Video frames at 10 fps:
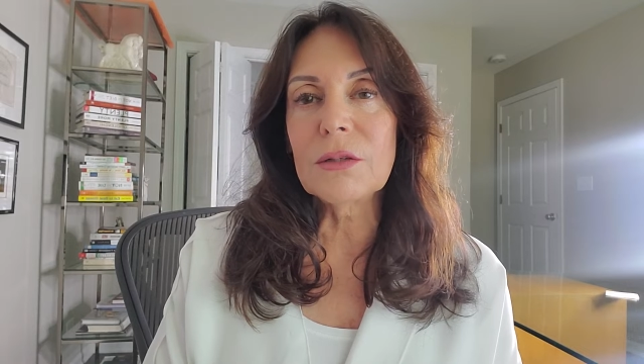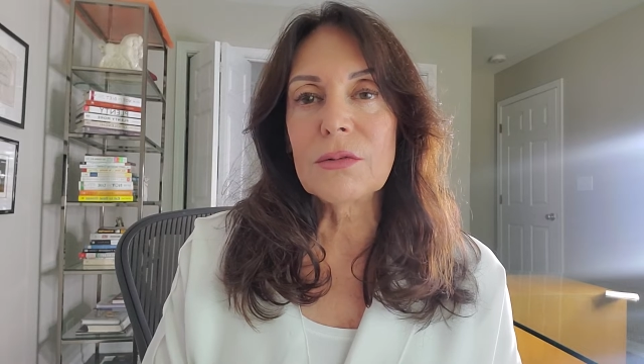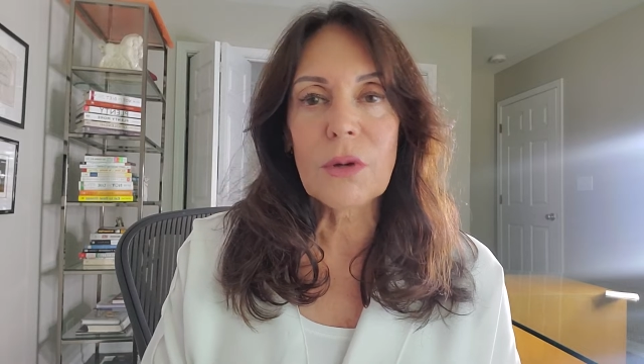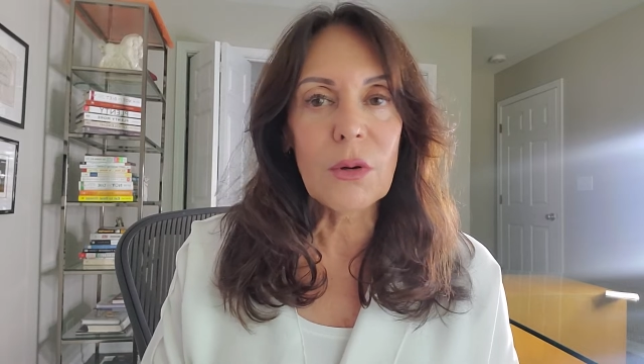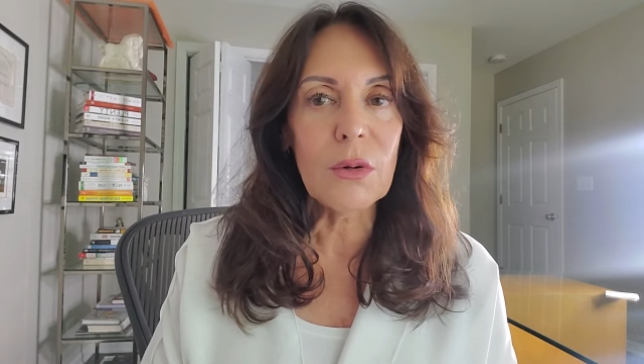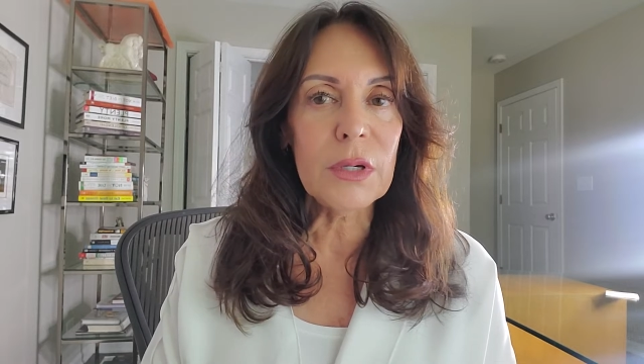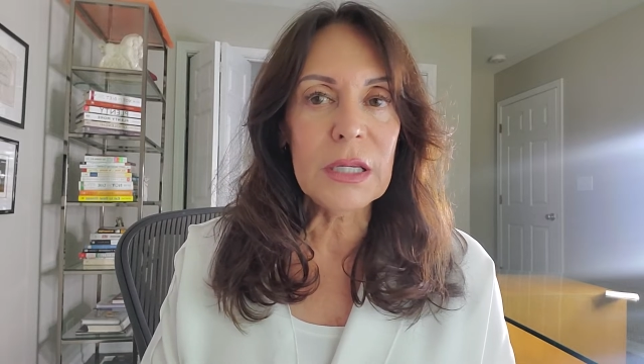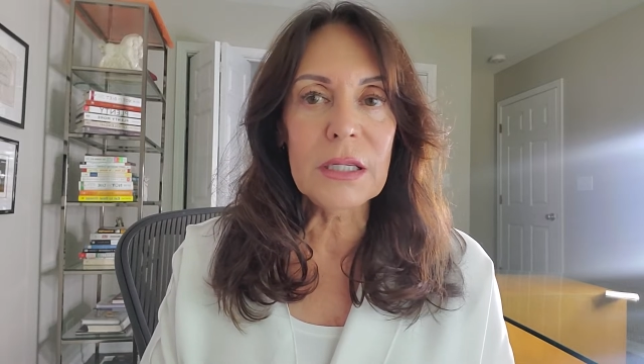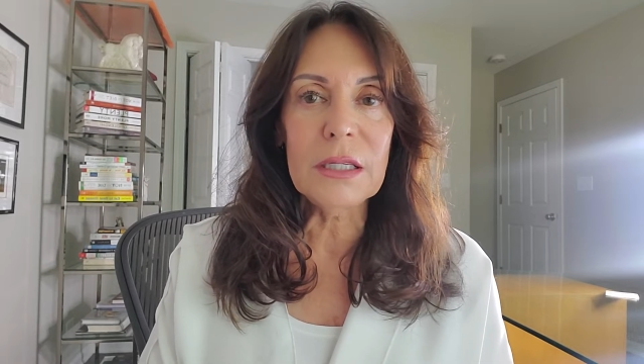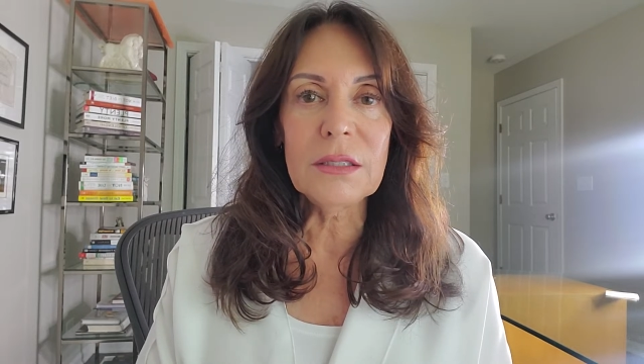grow
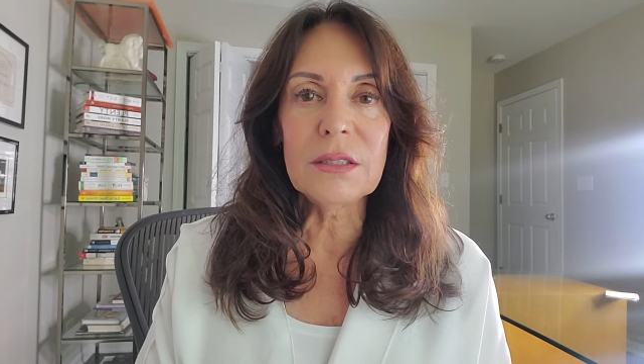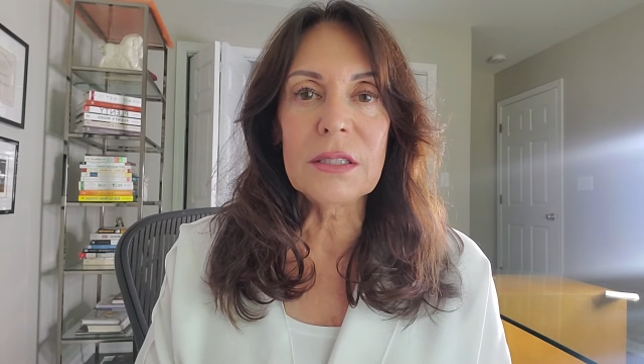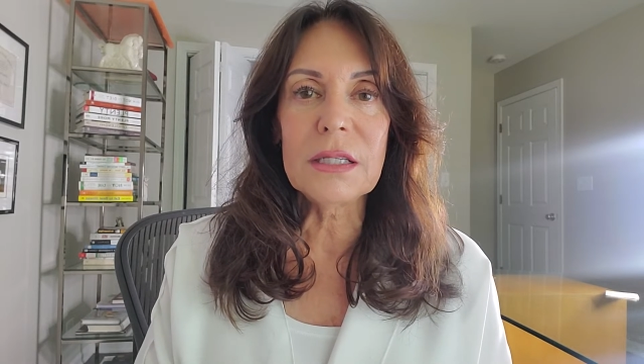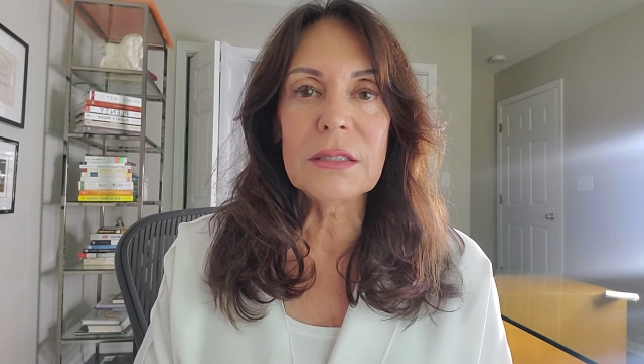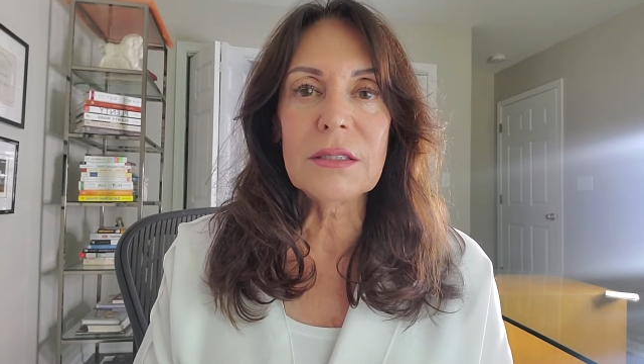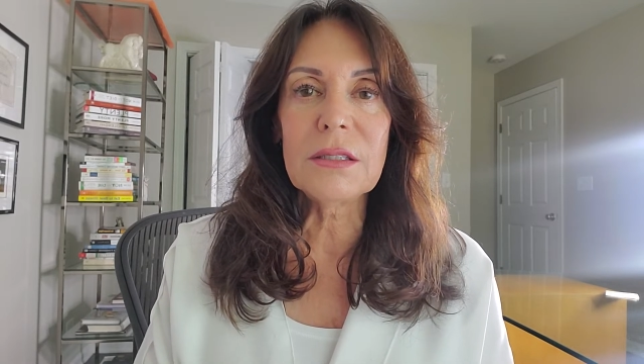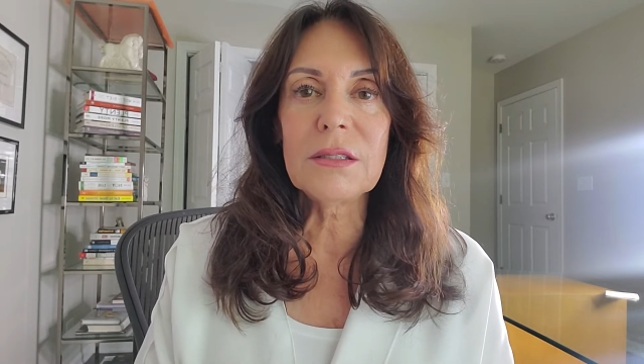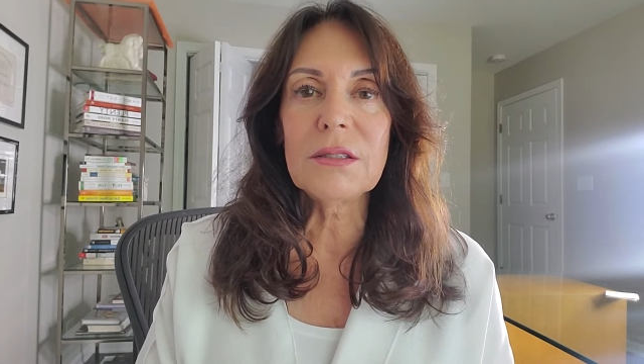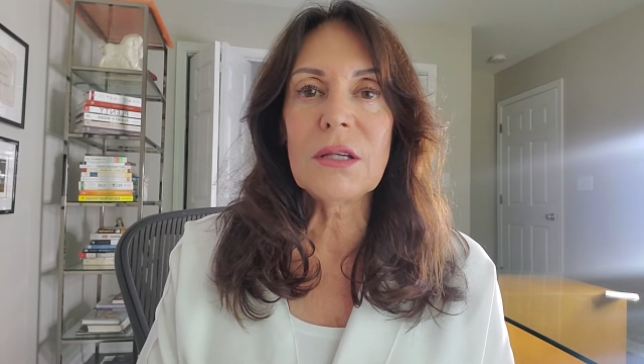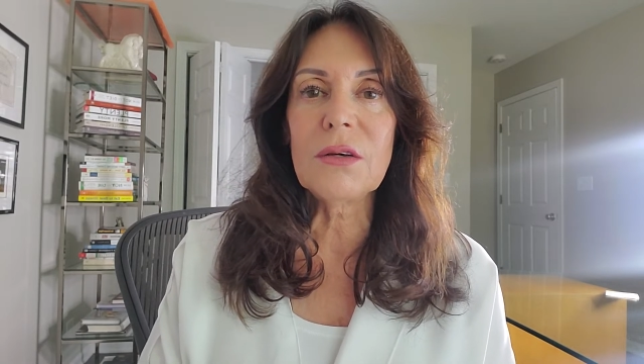in
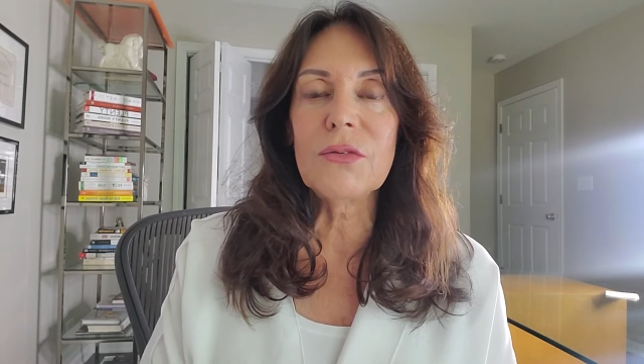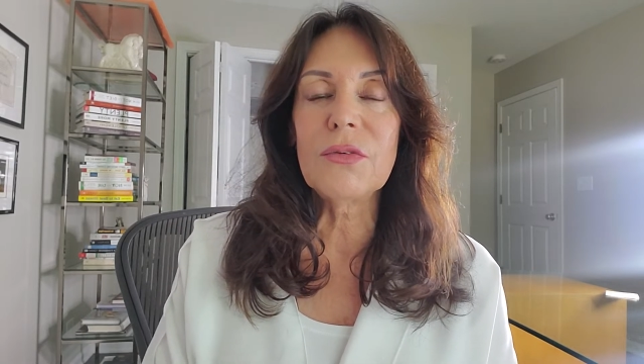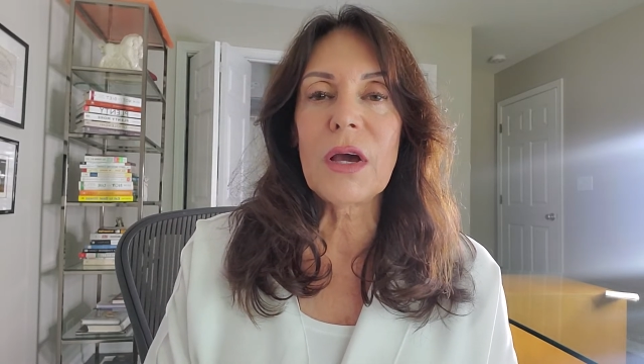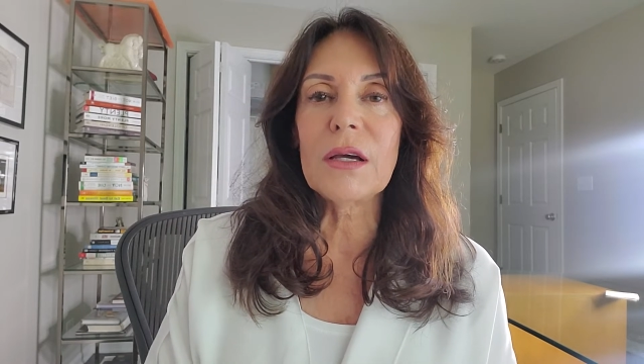incidences of